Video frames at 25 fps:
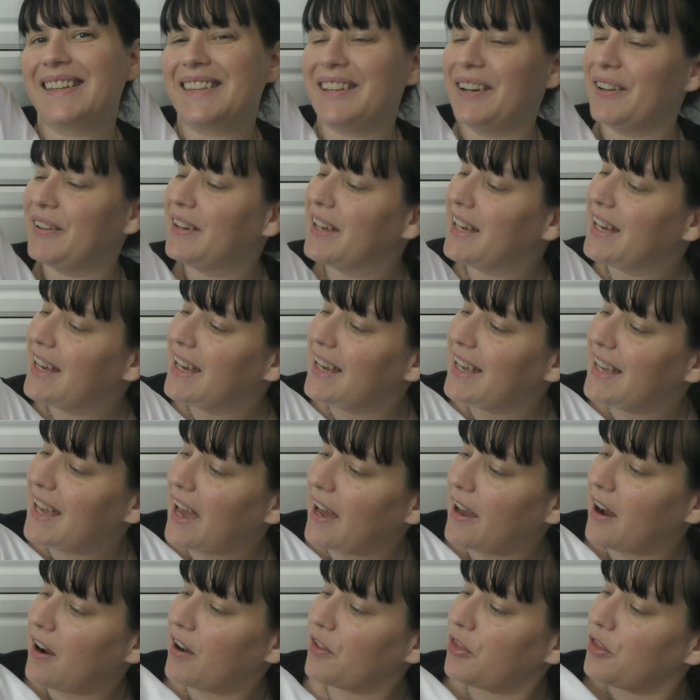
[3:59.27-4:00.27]
So
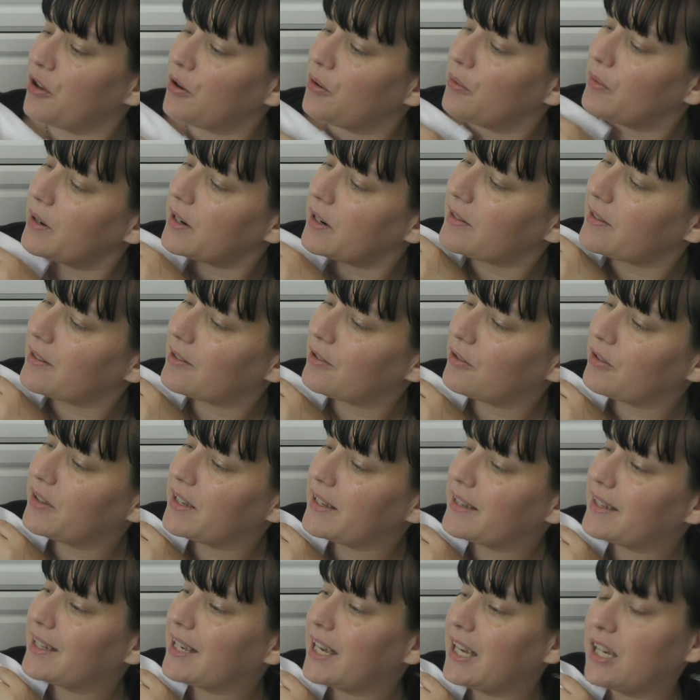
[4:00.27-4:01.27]
yeah, I thought saw
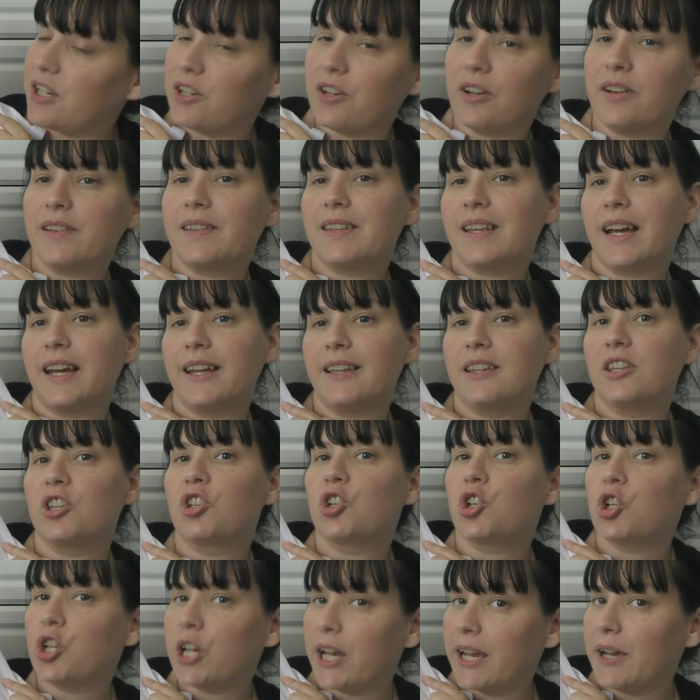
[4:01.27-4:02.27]
this t-shirt saying
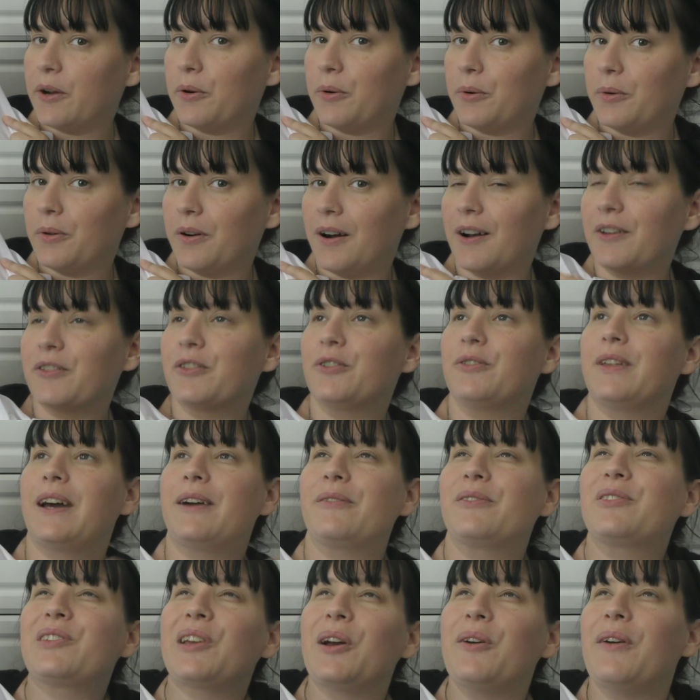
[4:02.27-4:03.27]
chill, I thought that
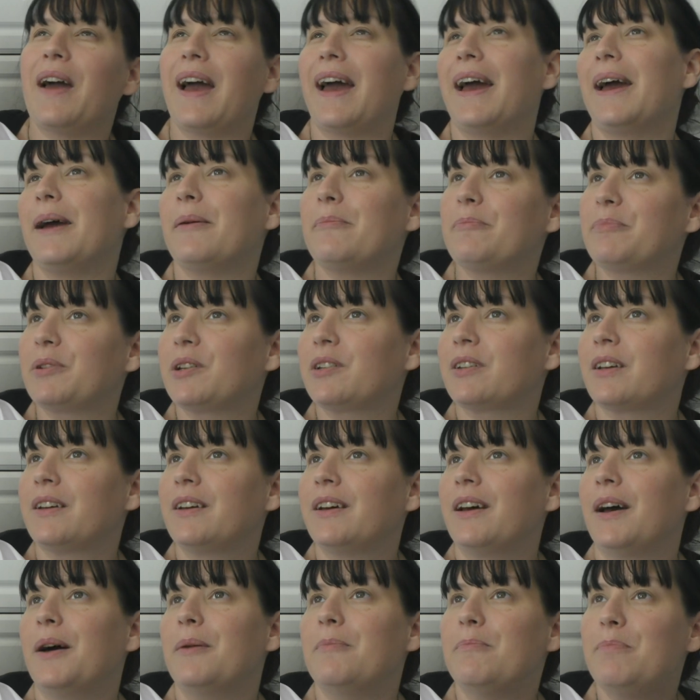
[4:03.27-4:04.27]
was so apt
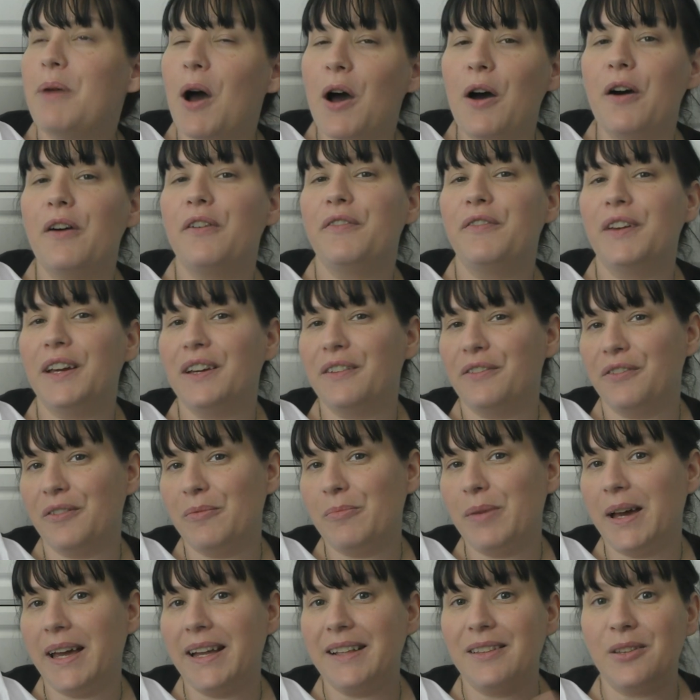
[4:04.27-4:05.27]
and perfect for
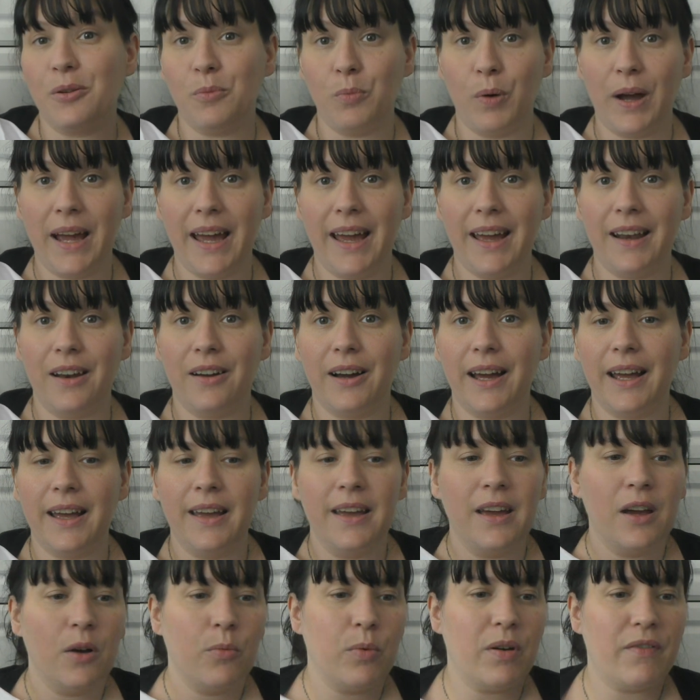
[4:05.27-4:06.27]
me to wear like
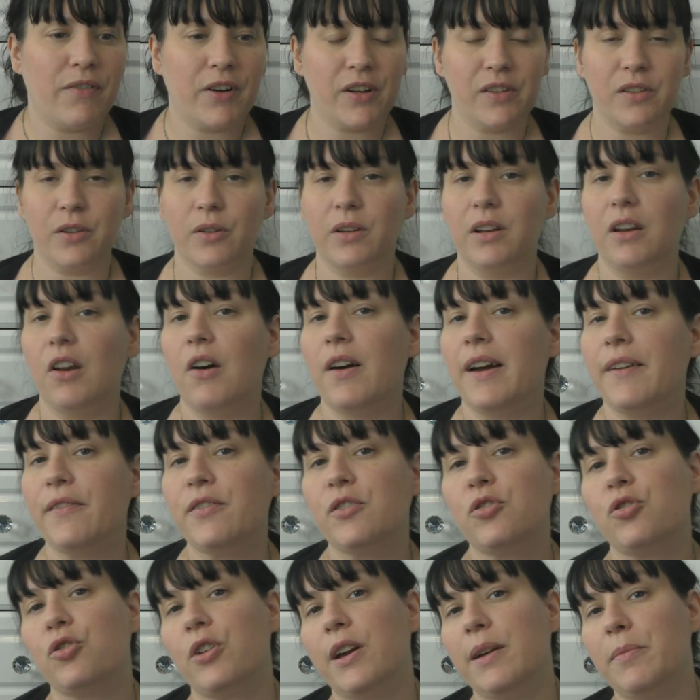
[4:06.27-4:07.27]
whether I do a live
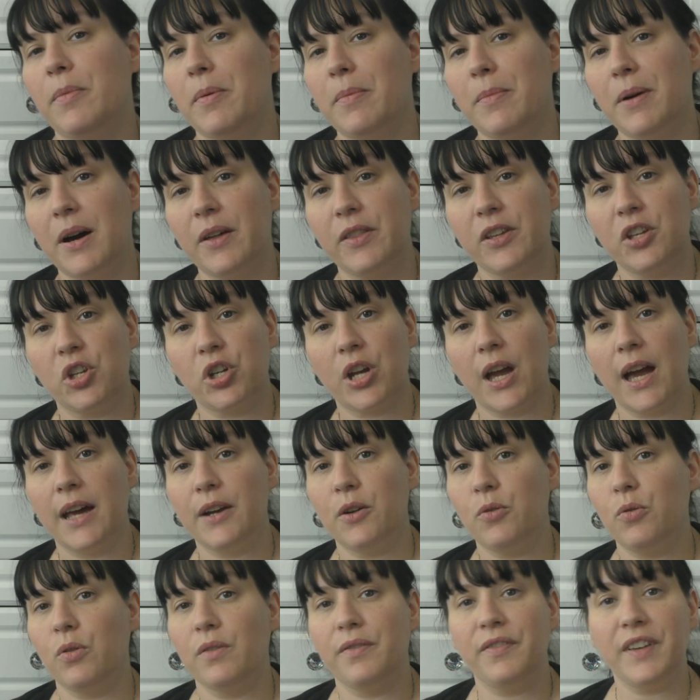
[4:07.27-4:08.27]
stream on my other
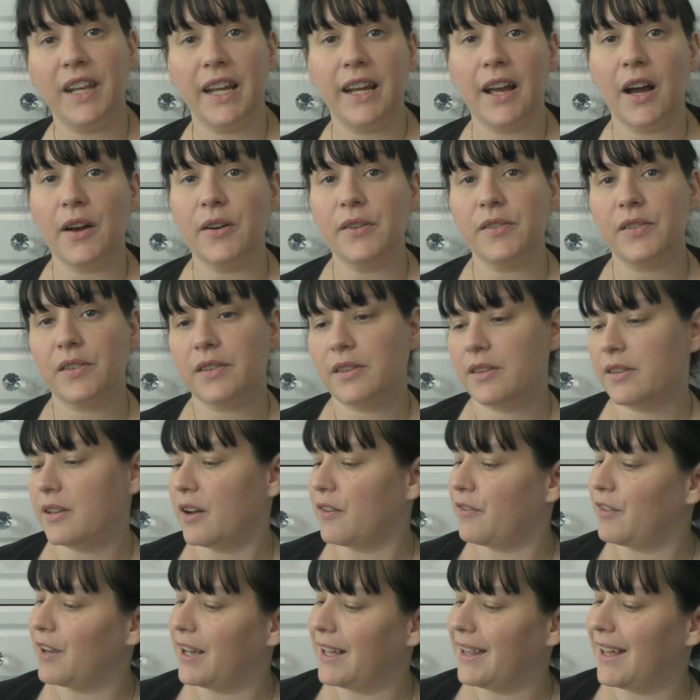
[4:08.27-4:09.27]
channel or videos and
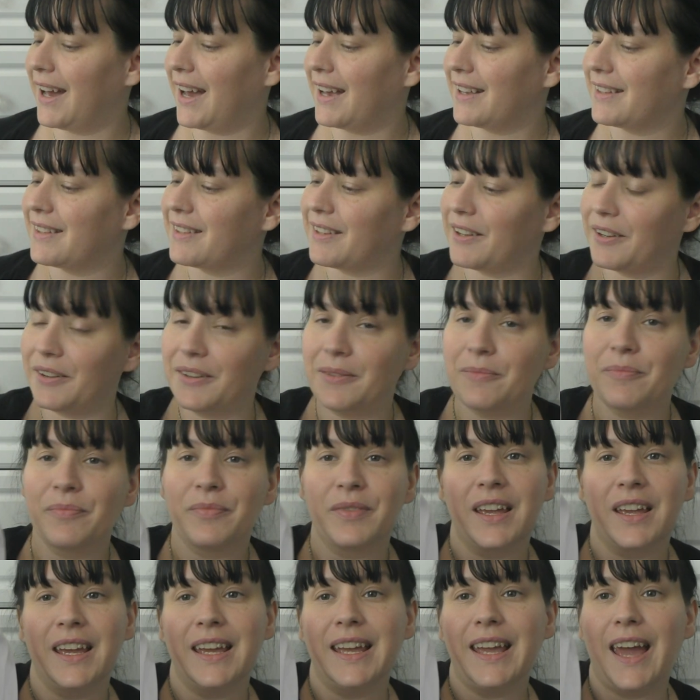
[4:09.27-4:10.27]
stuff like that. So
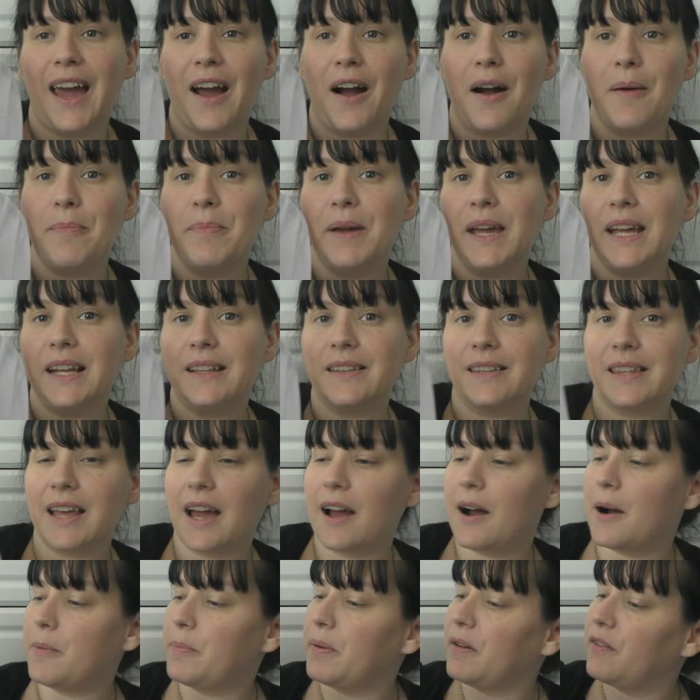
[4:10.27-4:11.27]
yeah, I picked that
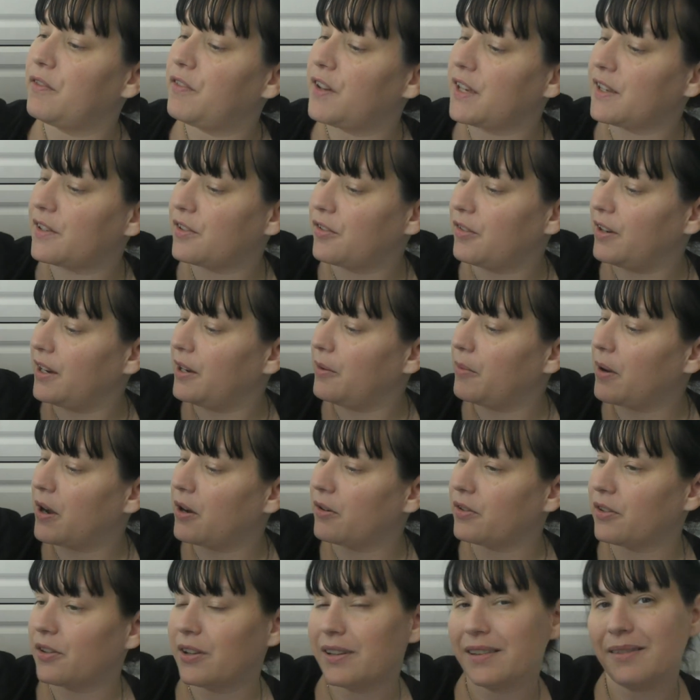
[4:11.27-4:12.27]
up. It fits really well.
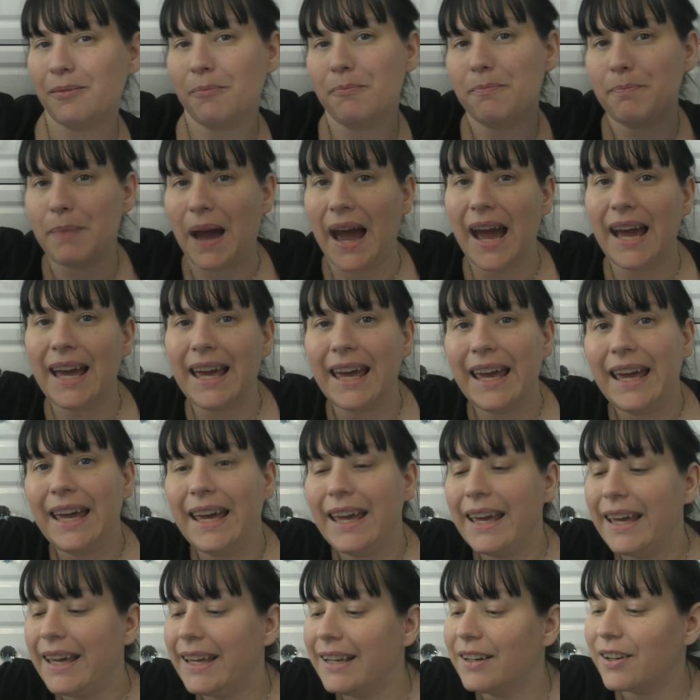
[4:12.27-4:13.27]
It's nice and
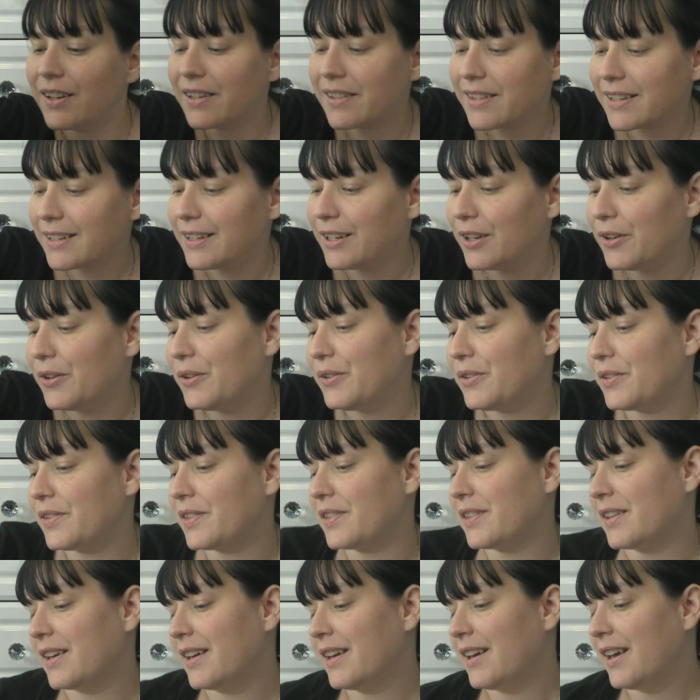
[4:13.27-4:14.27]
baggy, nice and
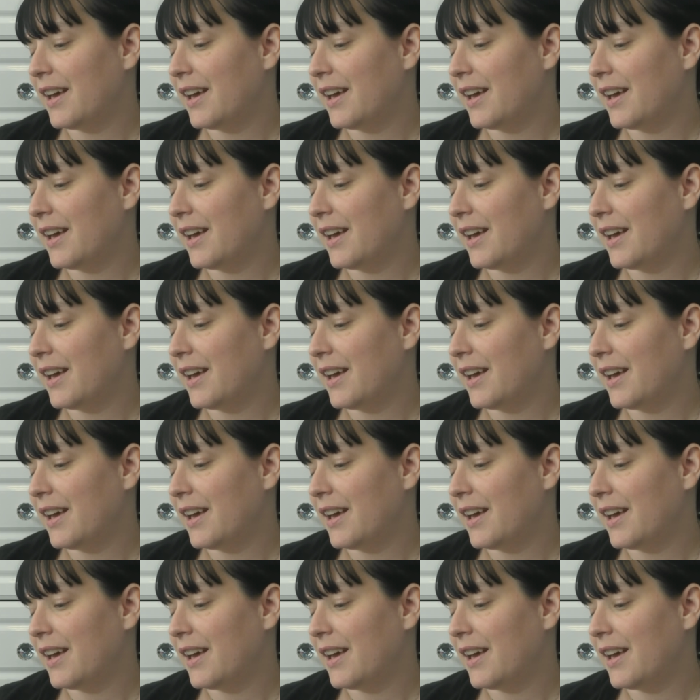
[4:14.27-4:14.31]
loose.